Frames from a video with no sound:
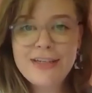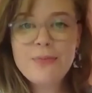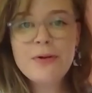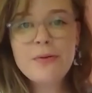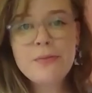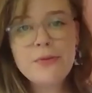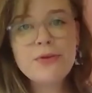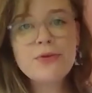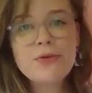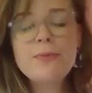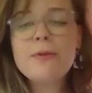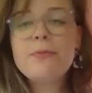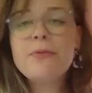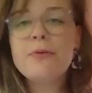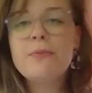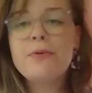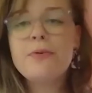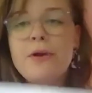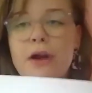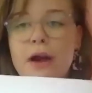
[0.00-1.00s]
but most
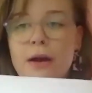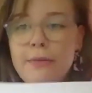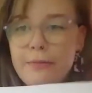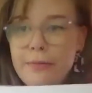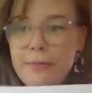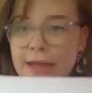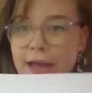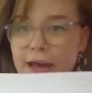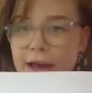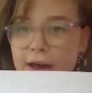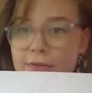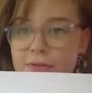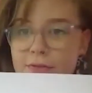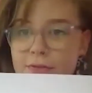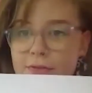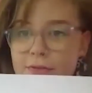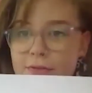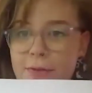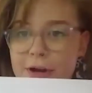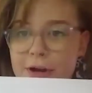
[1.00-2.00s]
people probably have
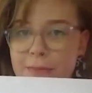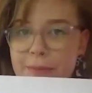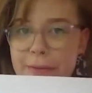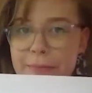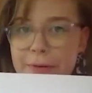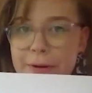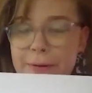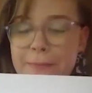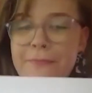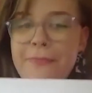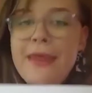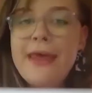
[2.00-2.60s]
printer paper.